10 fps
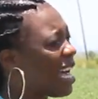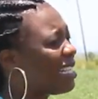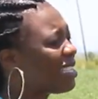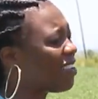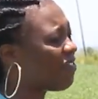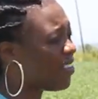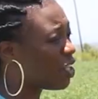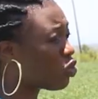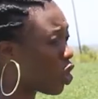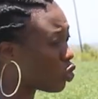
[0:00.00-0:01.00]
under
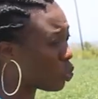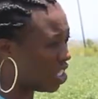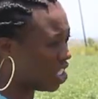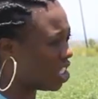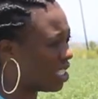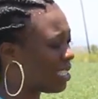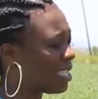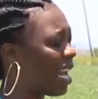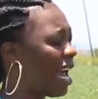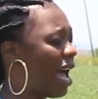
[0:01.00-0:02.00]
severe drought conditions
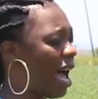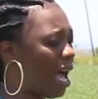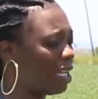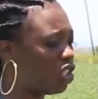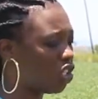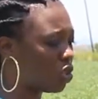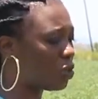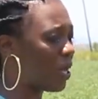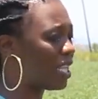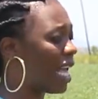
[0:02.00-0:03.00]
that are
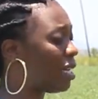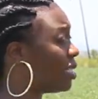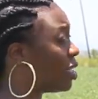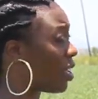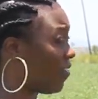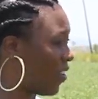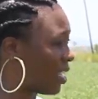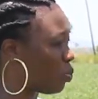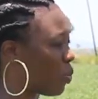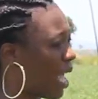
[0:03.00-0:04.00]
induced by the El Nino
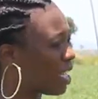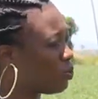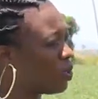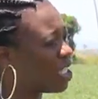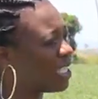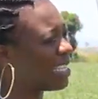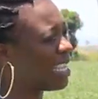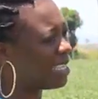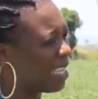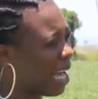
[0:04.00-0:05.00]
effects we are
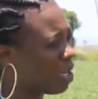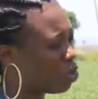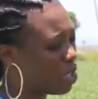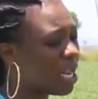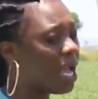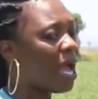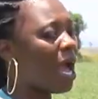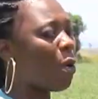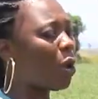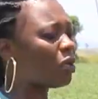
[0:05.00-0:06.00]
experiencing as a country.
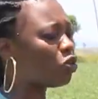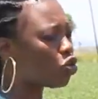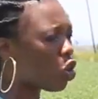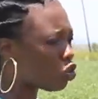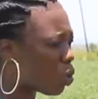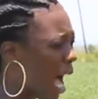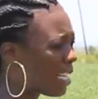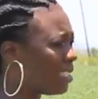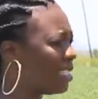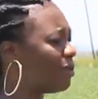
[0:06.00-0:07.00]
Can you talk to
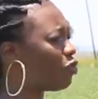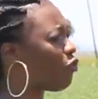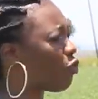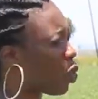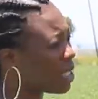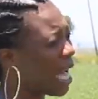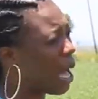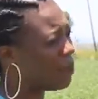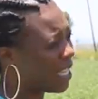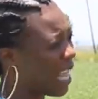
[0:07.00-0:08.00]
us in terms of water
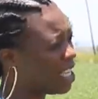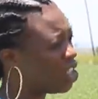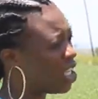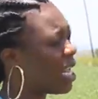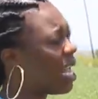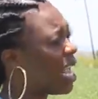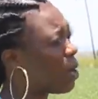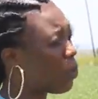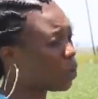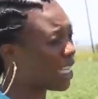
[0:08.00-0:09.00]
application
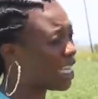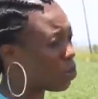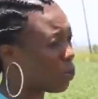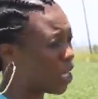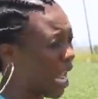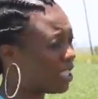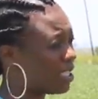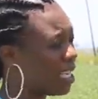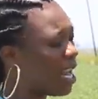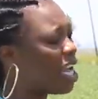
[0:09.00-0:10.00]
in potato
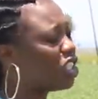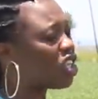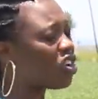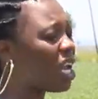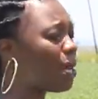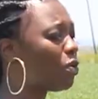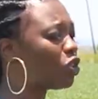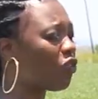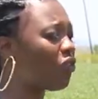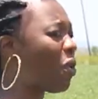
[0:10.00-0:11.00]
production? Generally,
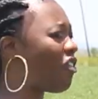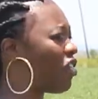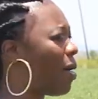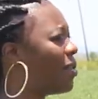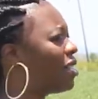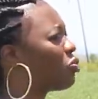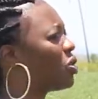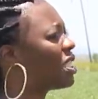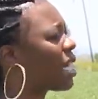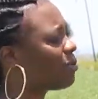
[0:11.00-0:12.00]
most of our farmers,
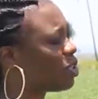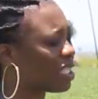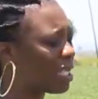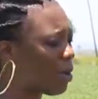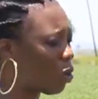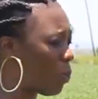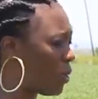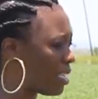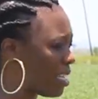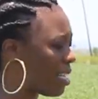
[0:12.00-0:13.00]
when it comes to the summer
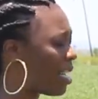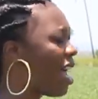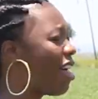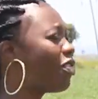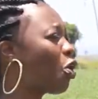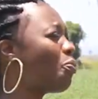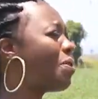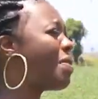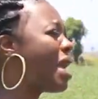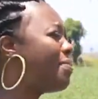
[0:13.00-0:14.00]
cropping season, they will
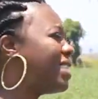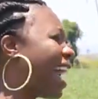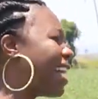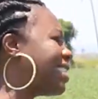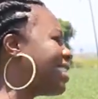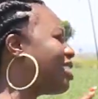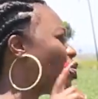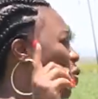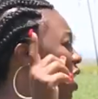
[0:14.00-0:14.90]
be maybe targeting the